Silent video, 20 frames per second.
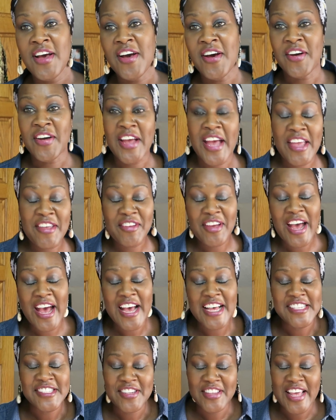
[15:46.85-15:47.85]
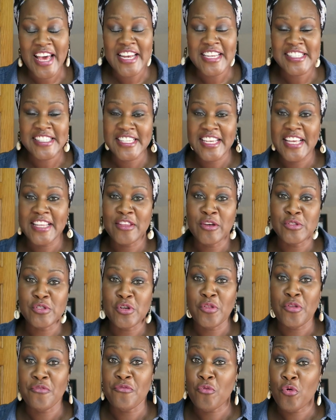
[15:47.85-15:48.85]
Okay, you guys, so that is it. Those
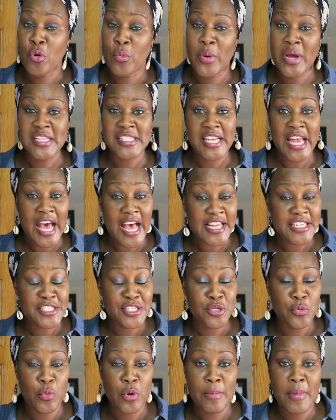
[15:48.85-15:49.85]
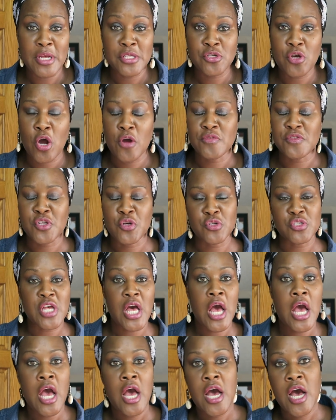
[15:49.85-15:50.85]
are the 4 ways that I tend to wear my scarves. There's
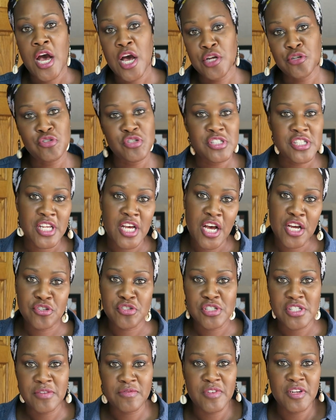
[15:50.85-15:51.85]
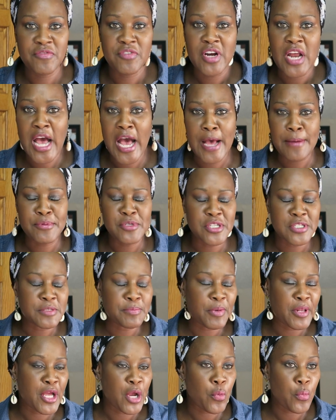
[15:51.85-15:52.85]
hundreds and hundreds of different options.
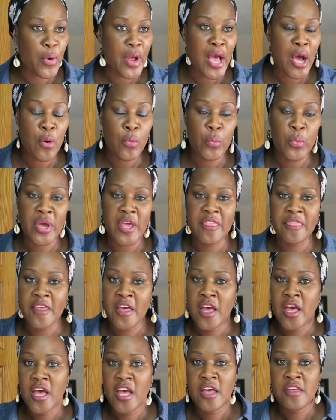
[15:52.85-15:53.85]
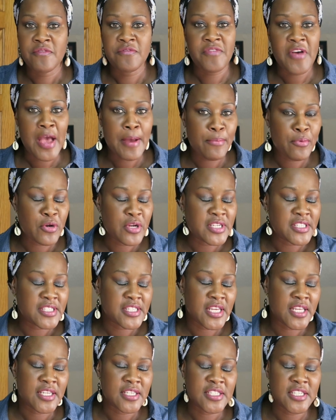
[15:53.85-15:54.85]
Play around with fabrics
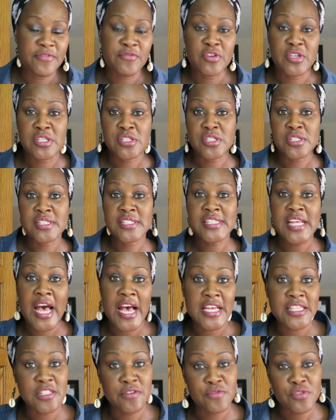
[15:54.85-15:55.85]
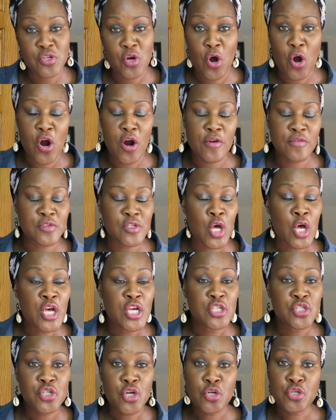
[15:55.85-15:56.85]
and different size of scarves.
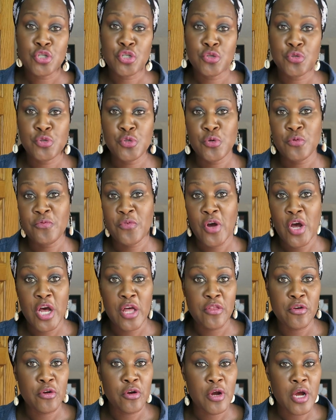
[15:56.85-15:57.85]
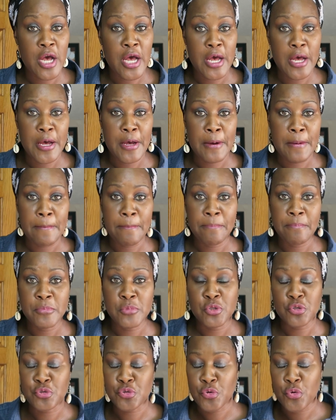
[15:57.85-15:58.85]
Search YouTube for other
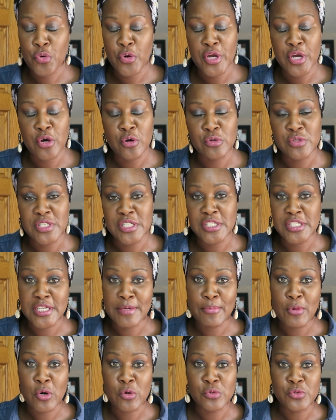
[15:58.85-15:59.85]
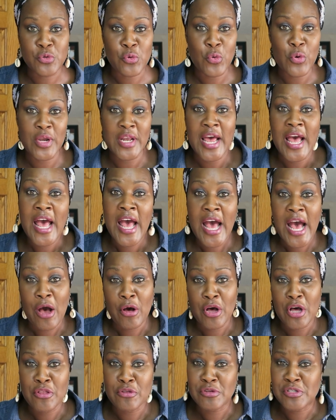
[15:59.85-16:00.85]
tutorials and demos on how
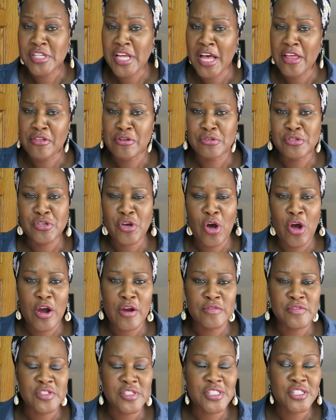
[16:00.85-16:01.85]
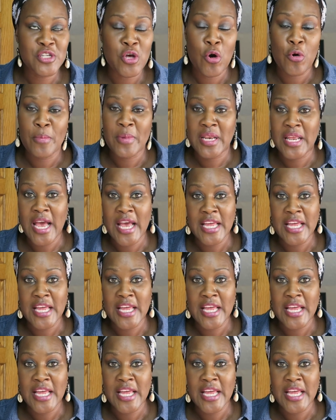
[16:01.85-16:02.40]
others tie their scarves. So many